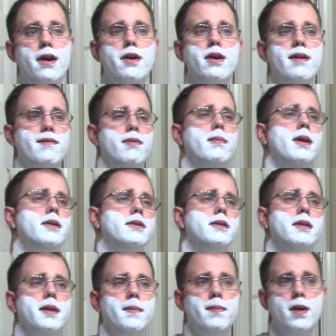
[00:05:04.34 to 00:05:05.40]
of good information
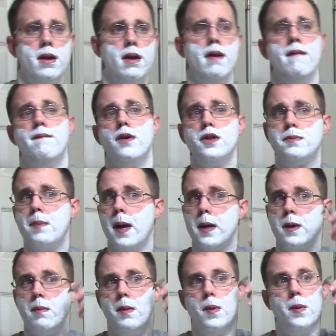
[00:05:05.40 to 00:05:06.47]
there. First
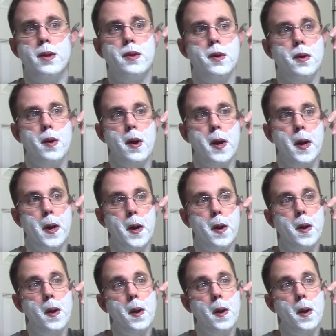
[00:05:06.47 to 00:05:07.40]
pass going to be with the grain here.